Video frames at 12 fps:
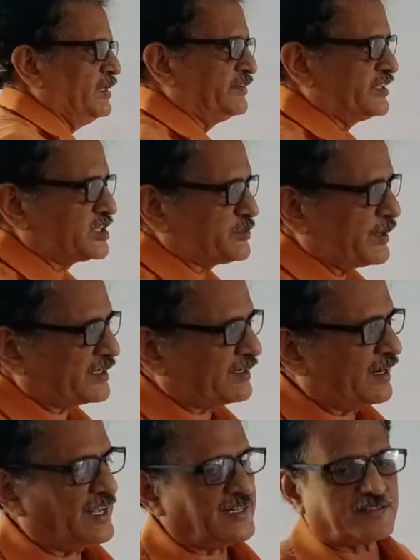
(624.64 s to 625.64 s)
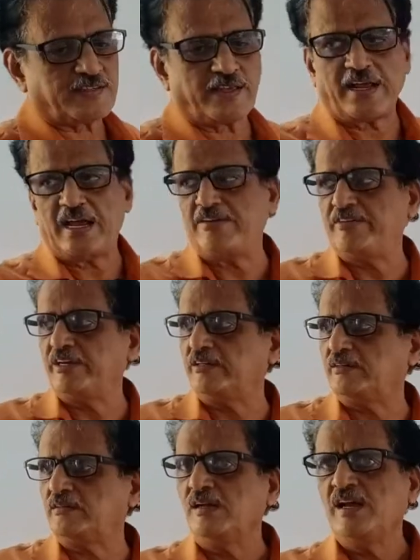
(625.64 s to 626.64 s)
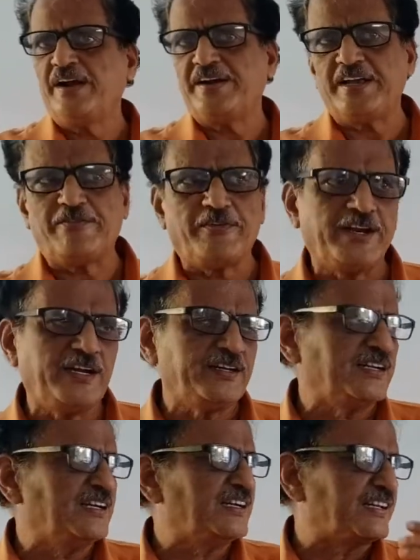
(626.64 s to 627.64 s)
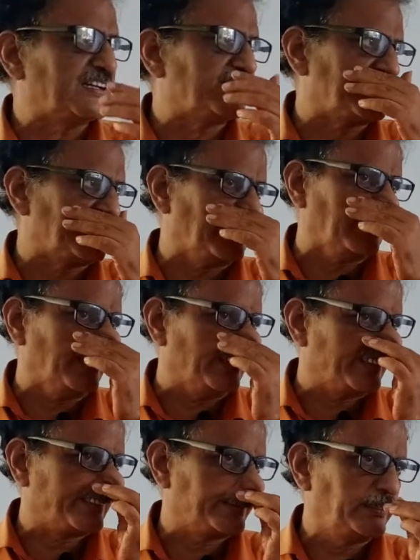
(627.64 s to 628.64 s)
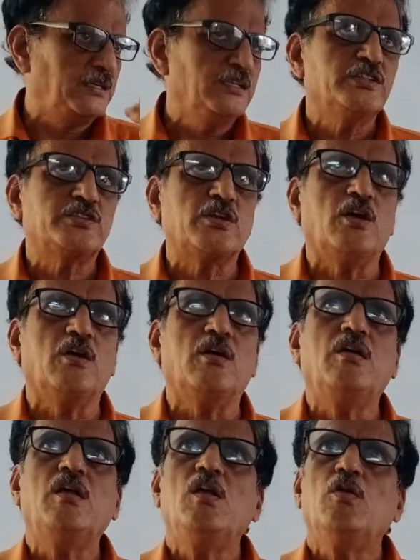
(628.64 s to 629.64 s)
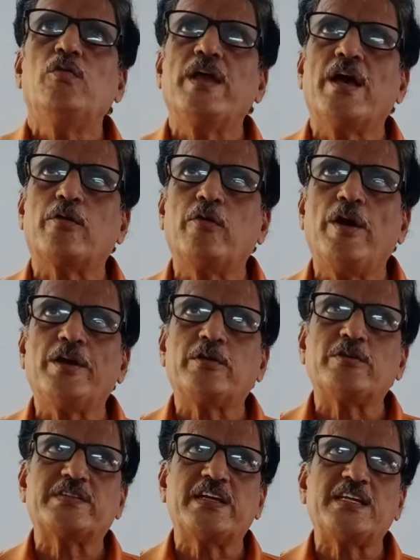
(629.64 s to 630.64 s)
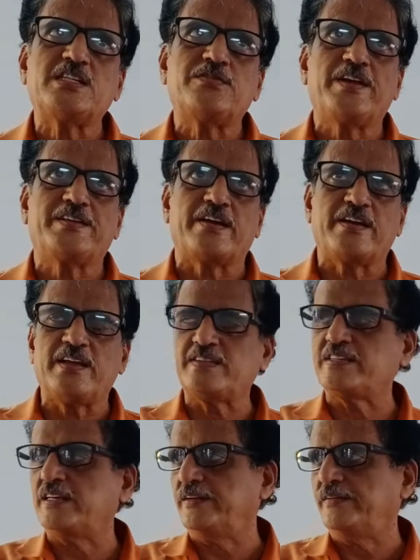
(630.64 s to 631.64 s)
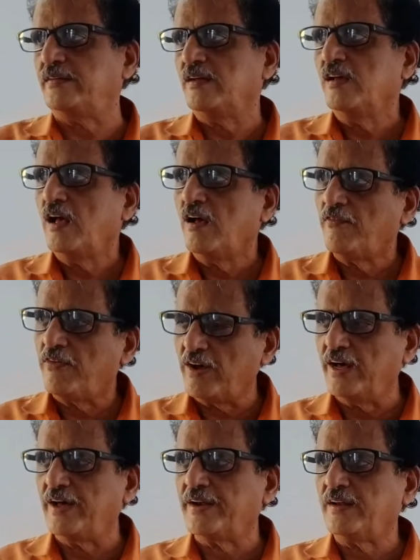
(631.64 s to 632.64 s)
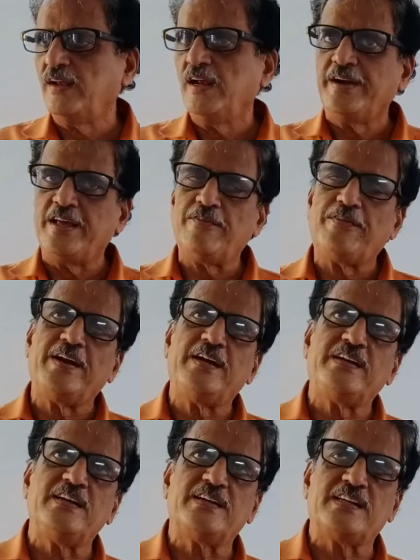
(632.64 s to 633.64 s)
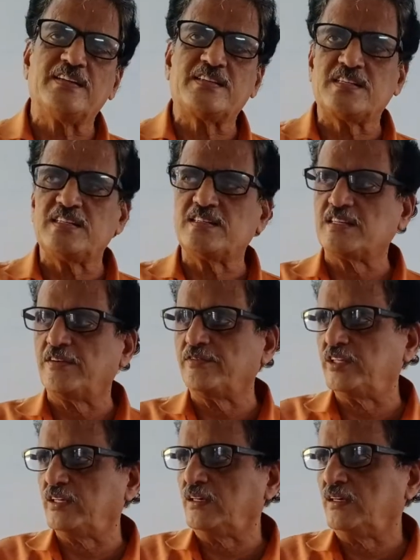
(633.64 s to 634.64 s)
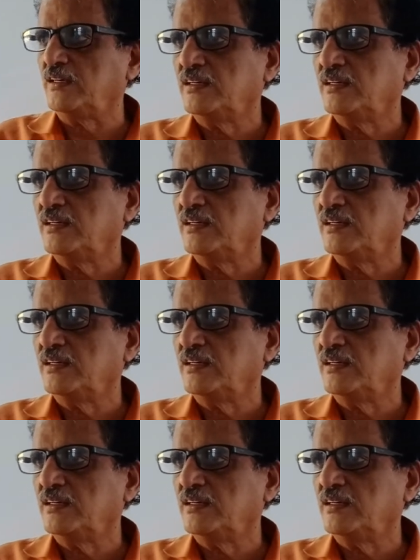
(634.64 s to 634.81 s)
the spectral lines are having different intensities. So, we are going to search for the reason for different intensities of the